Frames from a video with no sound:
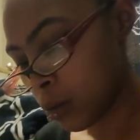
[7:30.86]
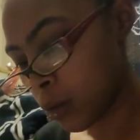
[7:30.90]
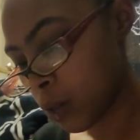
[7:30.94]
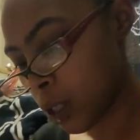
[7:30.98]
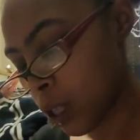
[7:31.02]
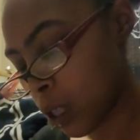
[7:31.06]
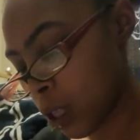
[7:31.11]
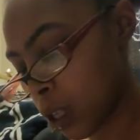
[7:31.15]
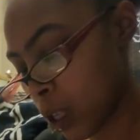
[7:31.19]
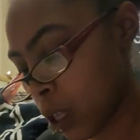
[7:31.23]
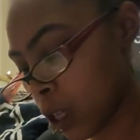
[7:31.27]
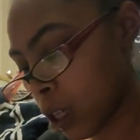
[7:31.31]

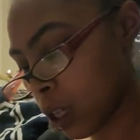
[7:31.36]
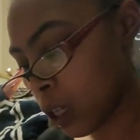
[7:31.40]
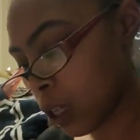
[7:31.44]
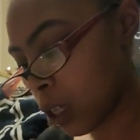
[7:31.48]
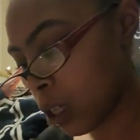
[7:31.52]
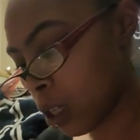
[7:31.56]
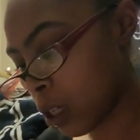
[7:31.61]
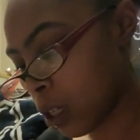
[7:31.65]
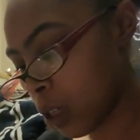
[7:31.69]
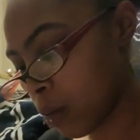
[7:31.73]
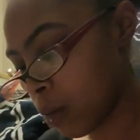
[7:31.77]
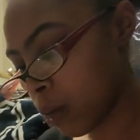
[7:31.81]
The King of
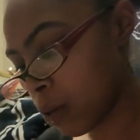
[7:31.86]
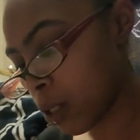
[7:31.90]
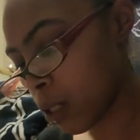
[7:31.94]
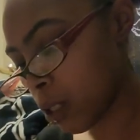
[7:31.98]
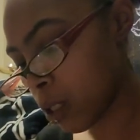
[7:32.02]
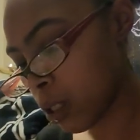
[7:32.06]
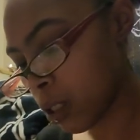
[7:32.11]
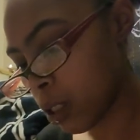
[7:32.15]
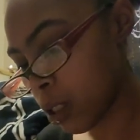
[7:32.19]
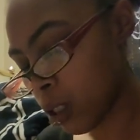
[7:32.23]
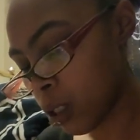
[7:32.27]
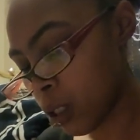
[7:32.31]
Cups
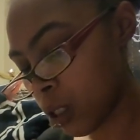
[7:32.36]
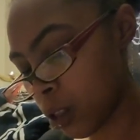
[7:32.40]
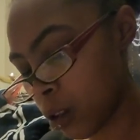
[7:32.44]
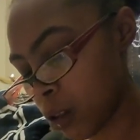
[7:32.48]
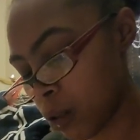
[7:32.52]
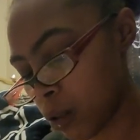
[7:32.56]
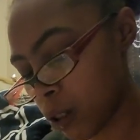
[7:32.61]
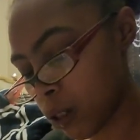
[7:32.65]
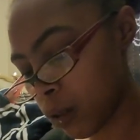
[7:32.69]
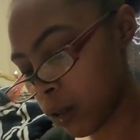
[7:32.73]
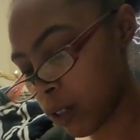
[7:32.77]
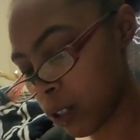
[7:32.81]
and the
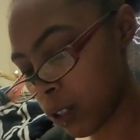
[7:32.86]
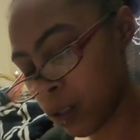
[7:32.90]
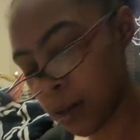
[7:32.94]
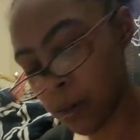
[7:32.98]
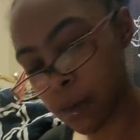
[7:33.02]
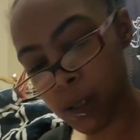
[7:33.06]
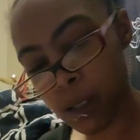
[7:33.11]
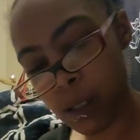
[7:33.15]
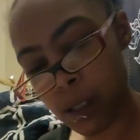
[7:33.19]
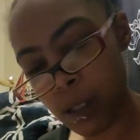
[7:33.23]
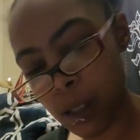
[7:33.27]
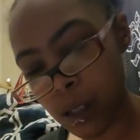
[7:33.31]
3 of Cups.